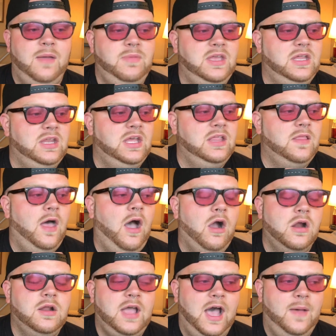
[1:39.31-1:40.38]
I mean, in the
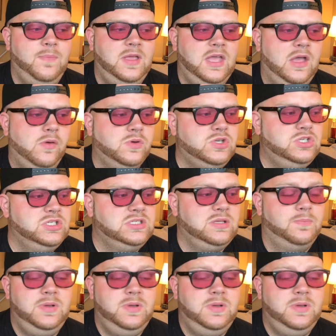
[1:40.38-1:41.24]
hard copy, it was just a